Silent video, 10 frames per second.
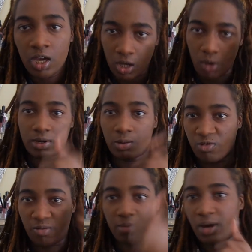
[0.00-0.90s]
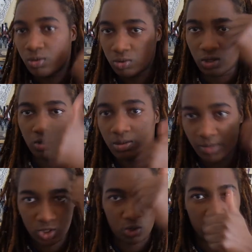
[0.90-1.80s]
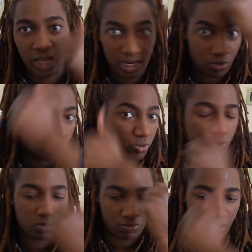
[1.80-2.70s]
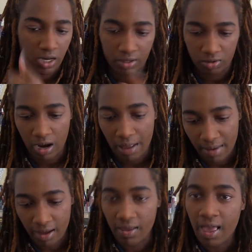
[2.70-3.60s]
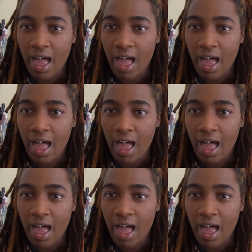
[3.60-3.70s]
going in with my Michael Todd to make sure we're getting all sorts of dirt and grime out,